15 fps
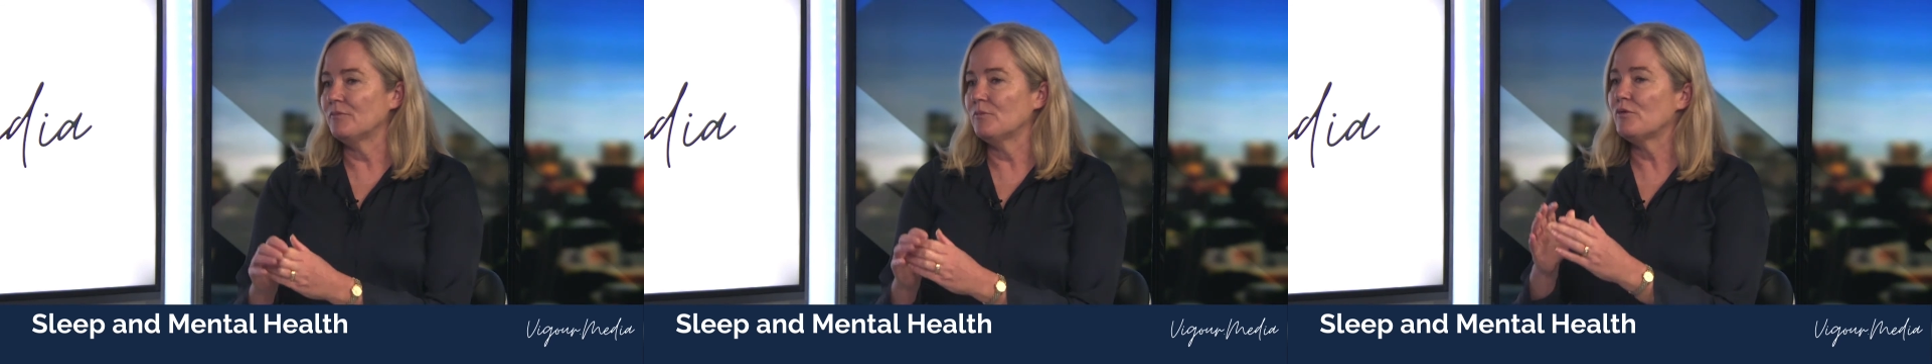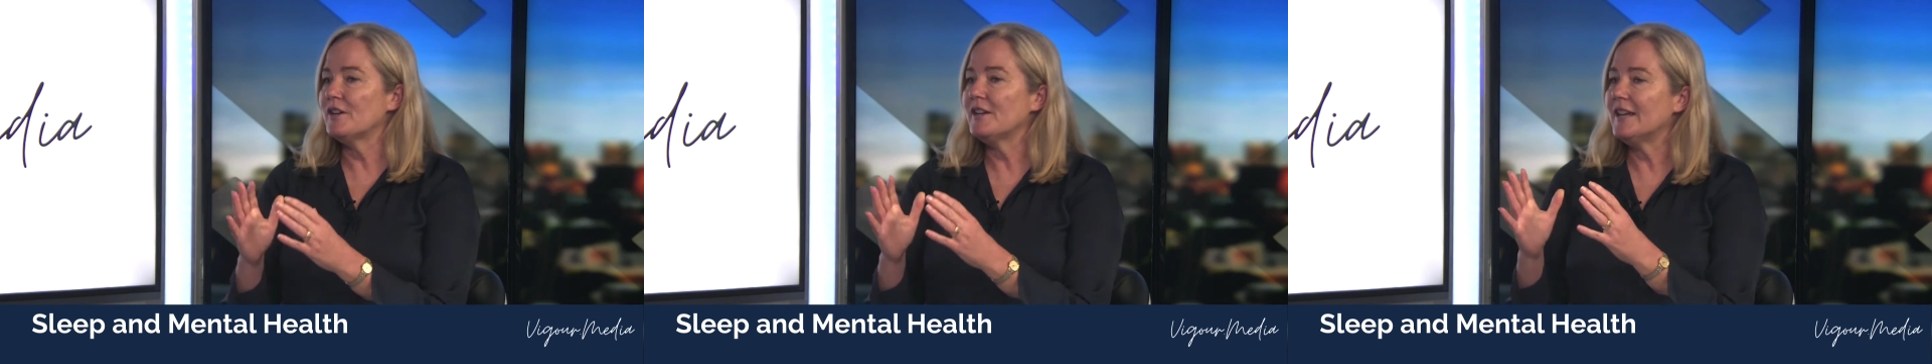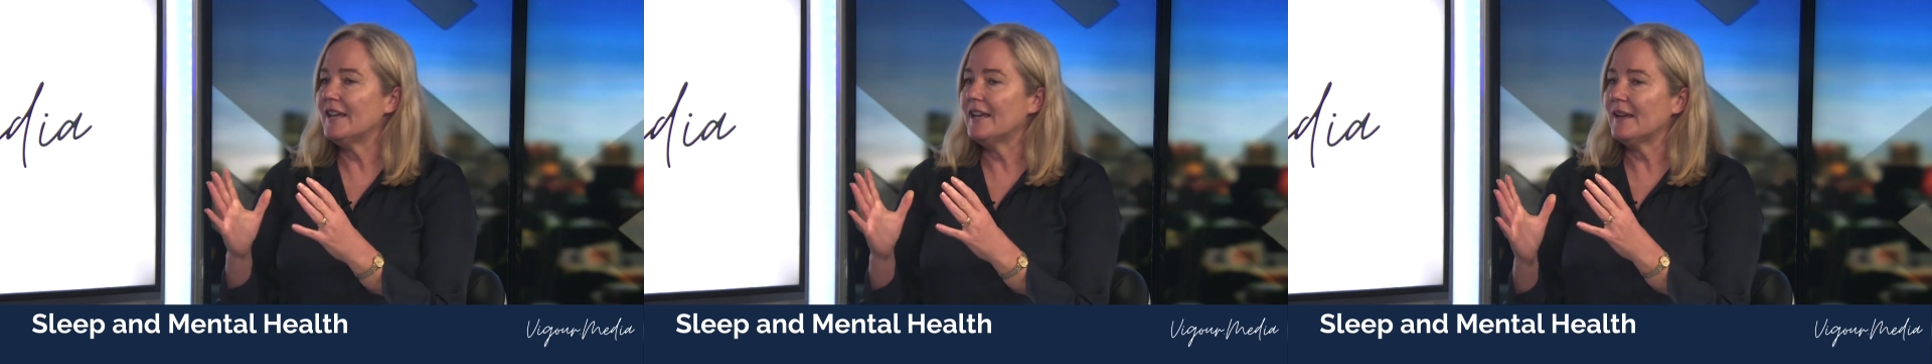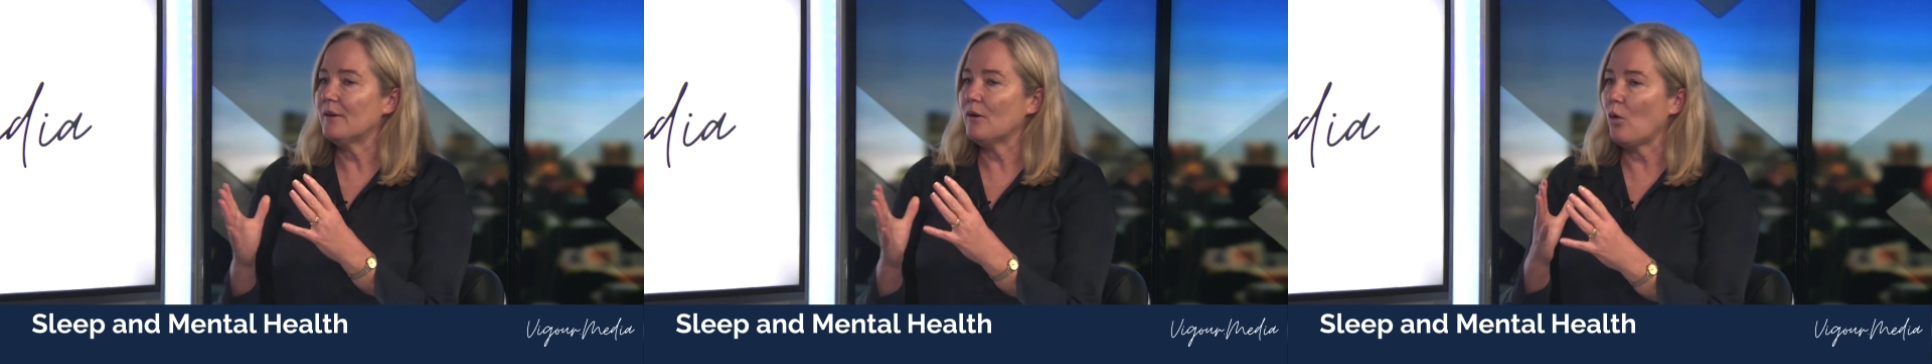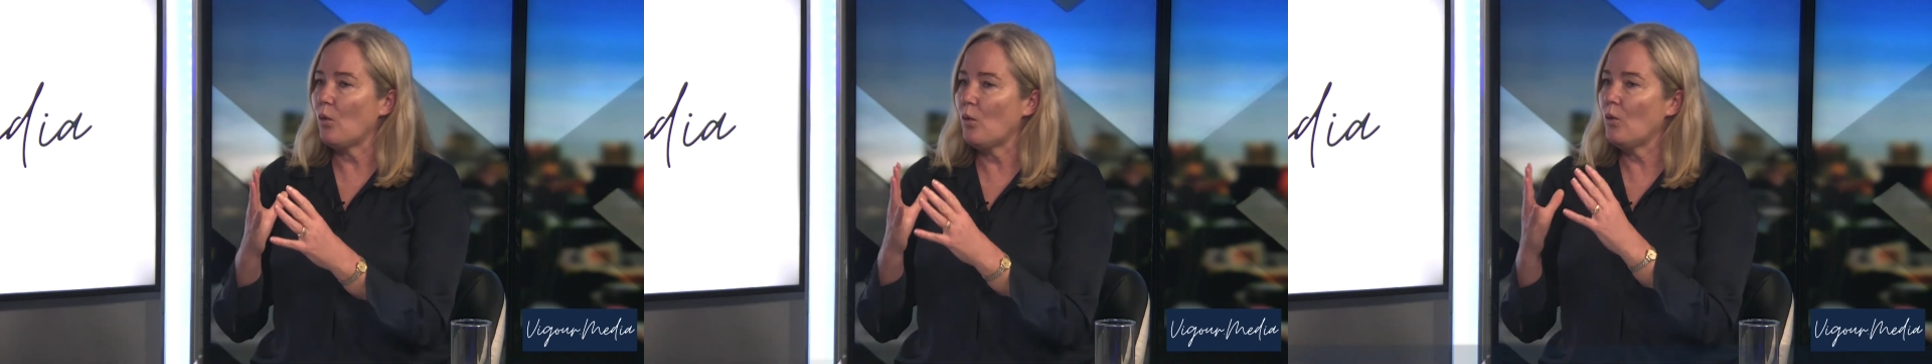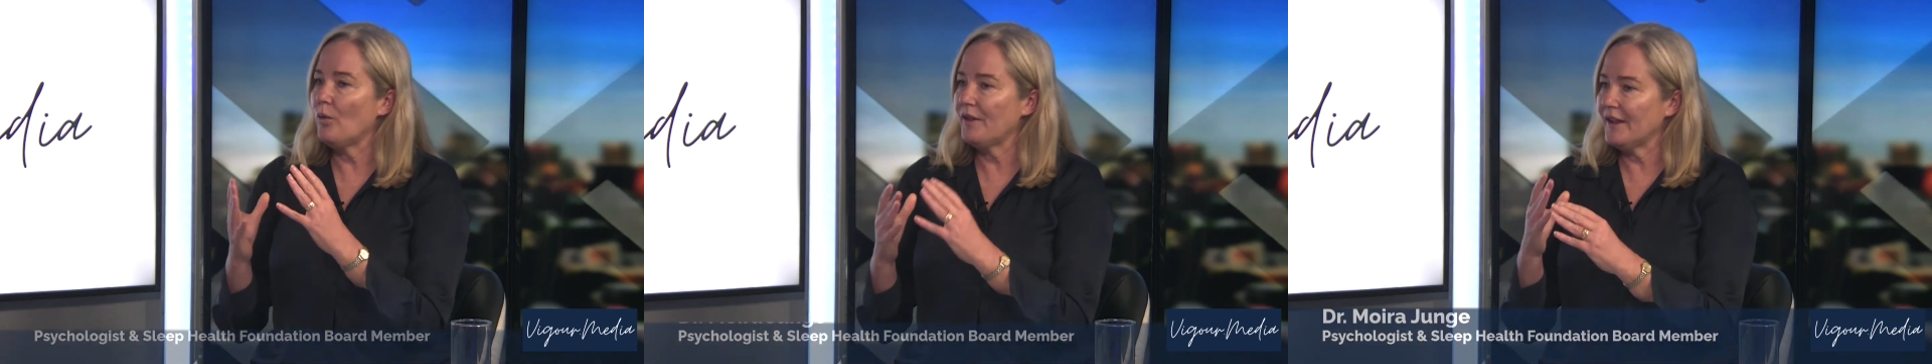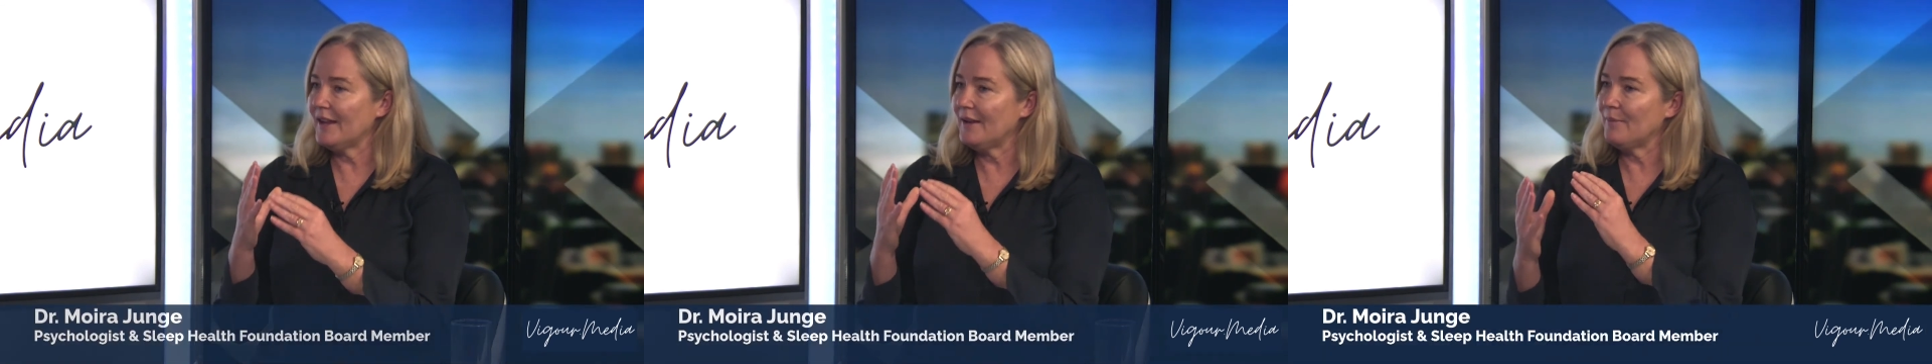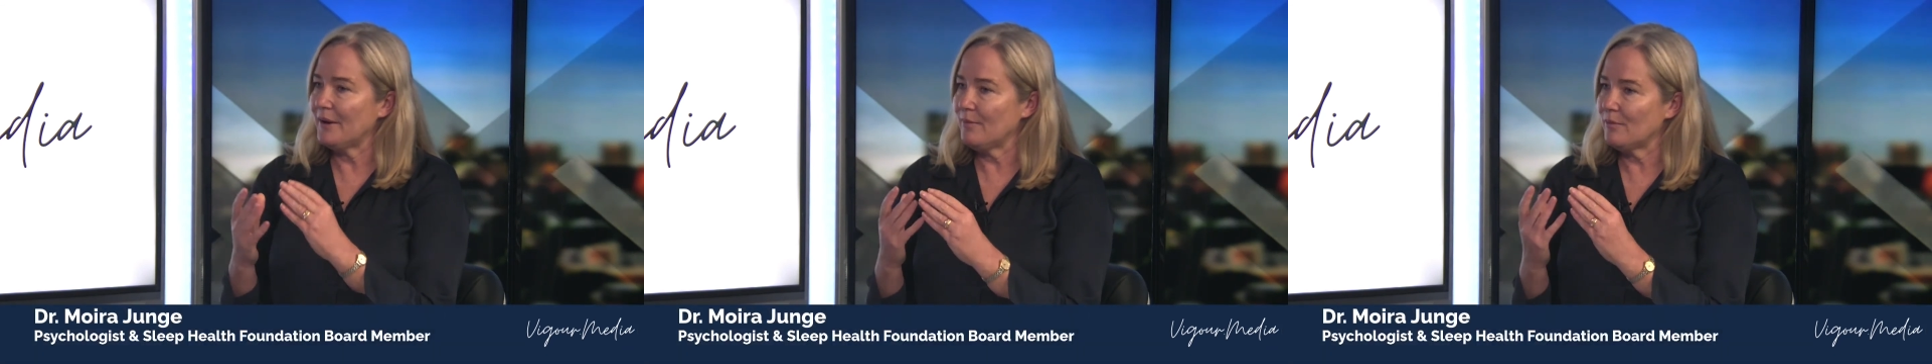bringing all
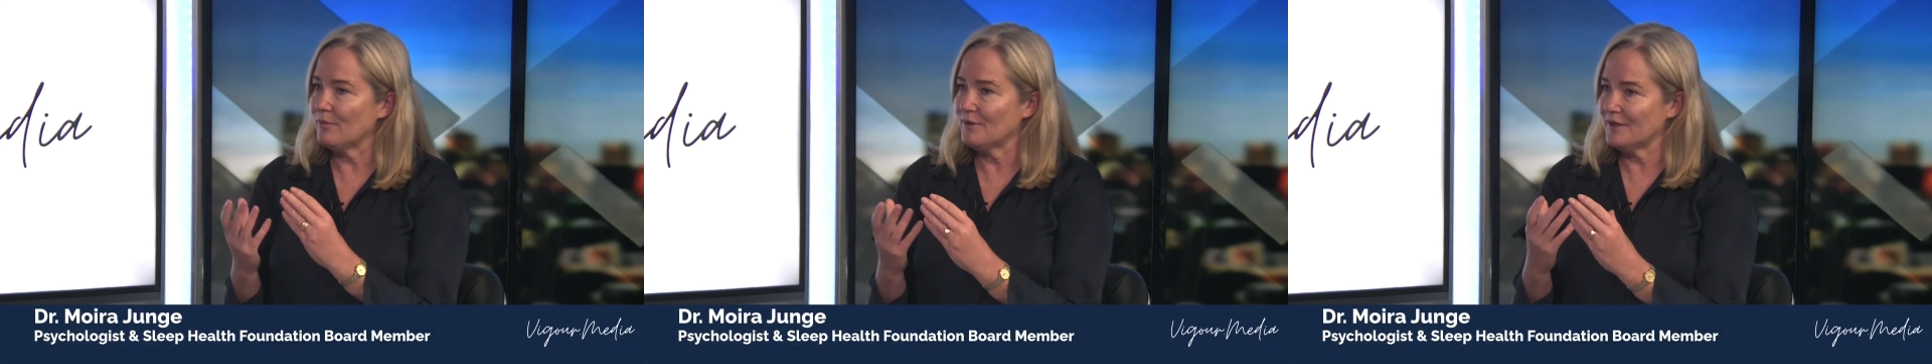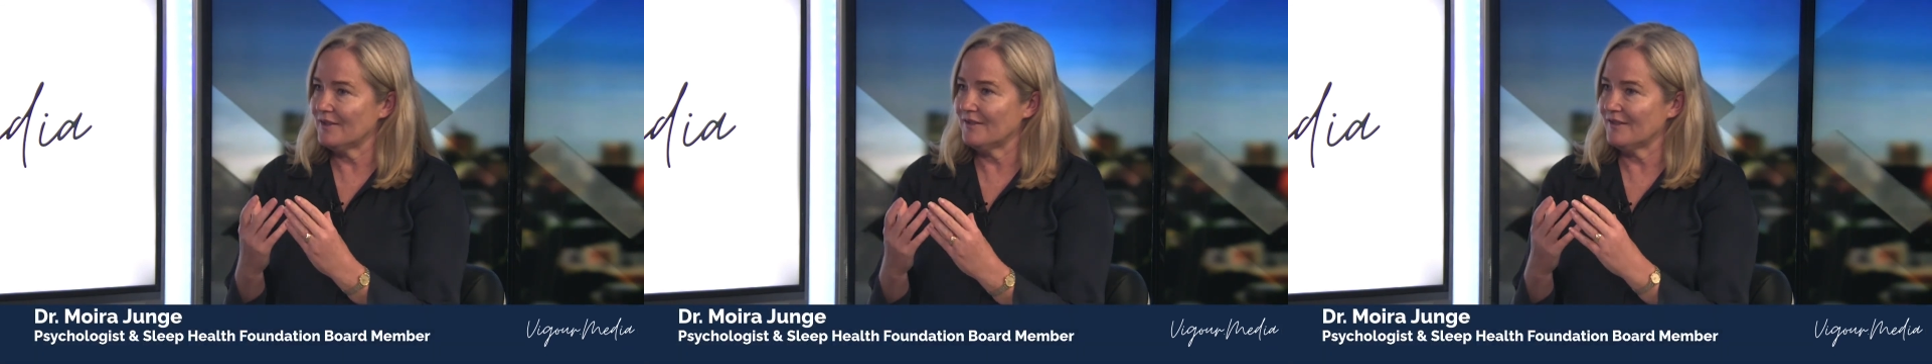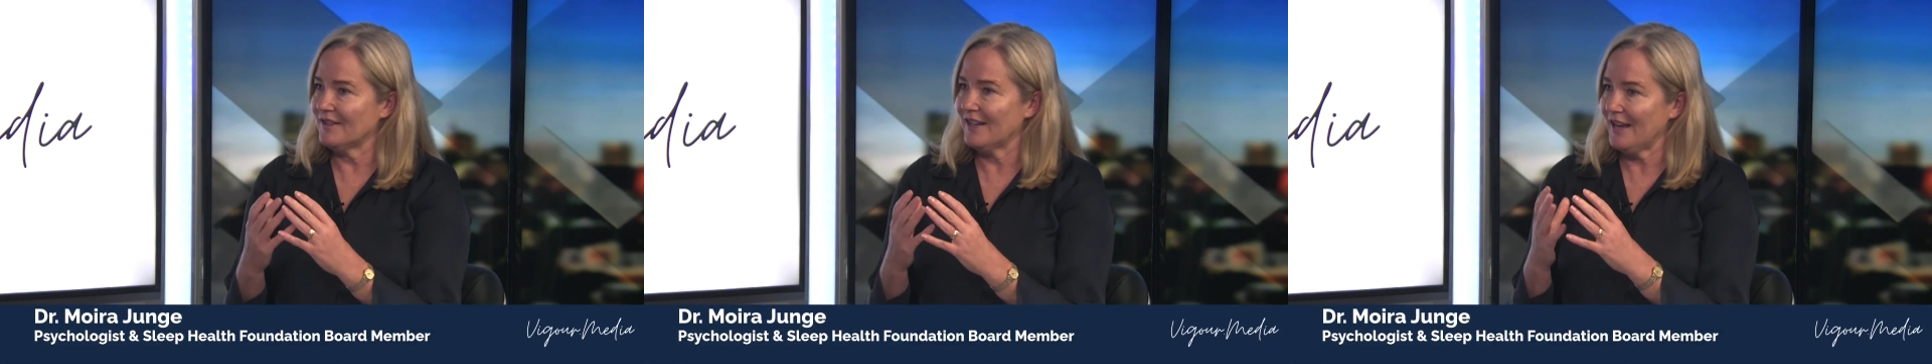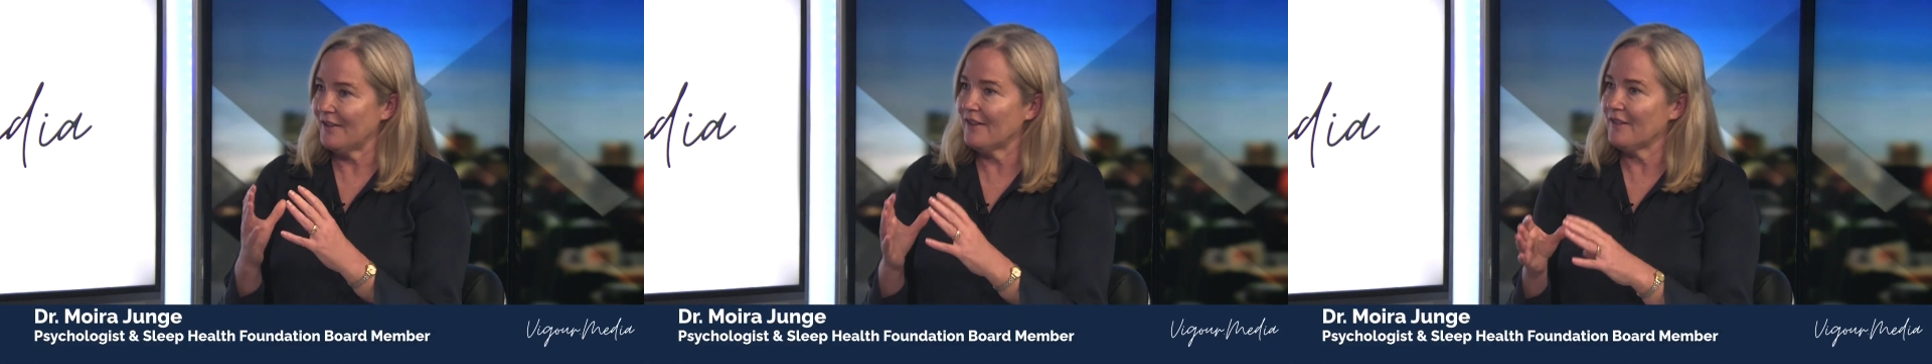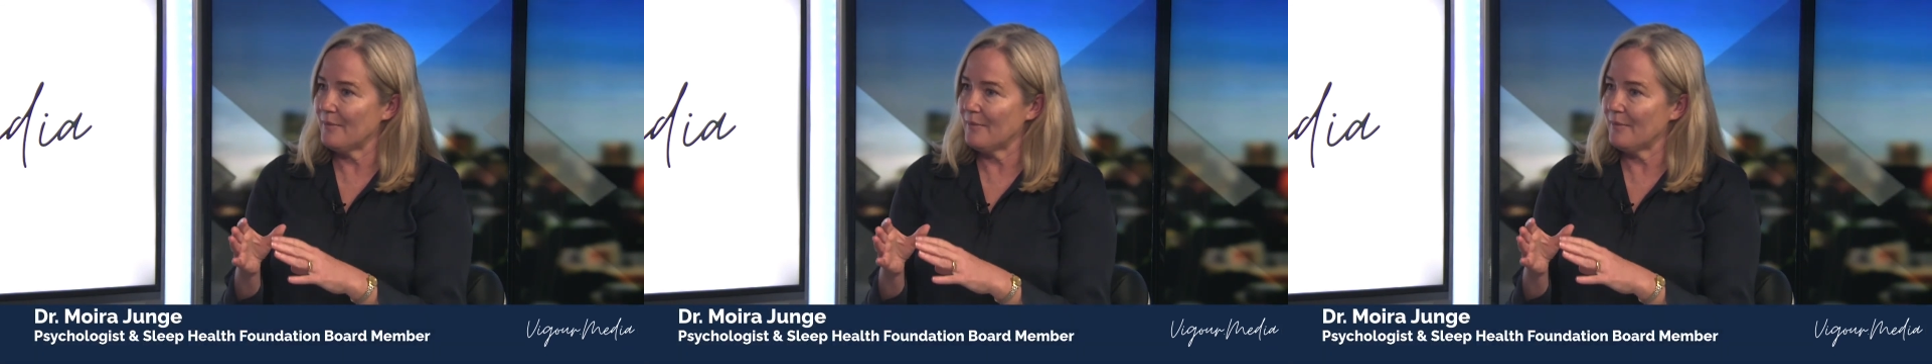the people together,